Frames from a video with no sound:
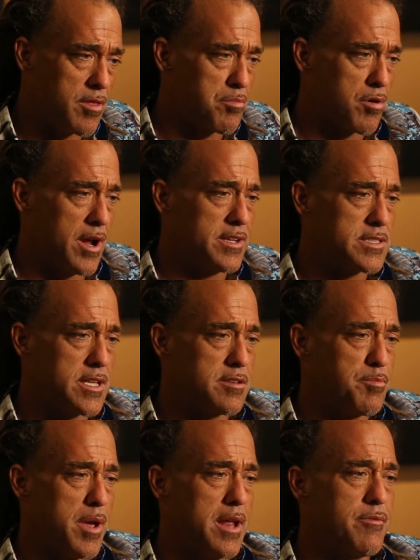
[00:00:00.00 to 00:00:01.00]
the price
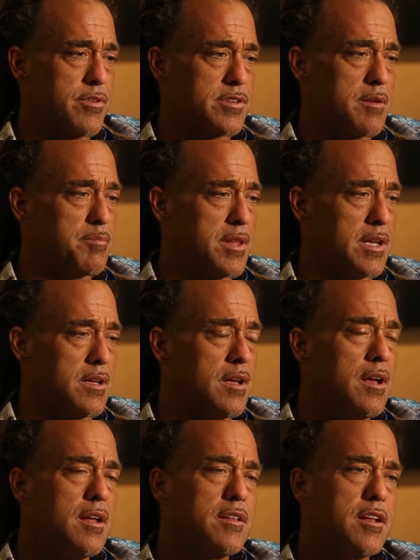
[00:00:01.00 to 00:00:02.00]
that's paid for something
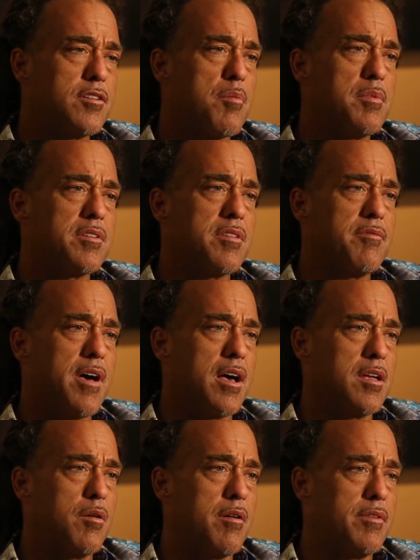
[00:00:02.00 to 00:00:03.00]
determines the
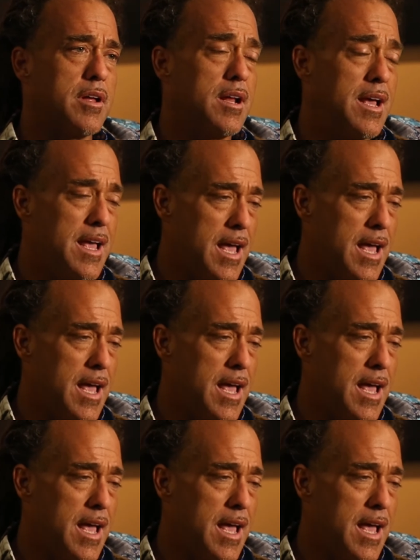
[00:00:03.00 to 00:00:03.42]
value of it.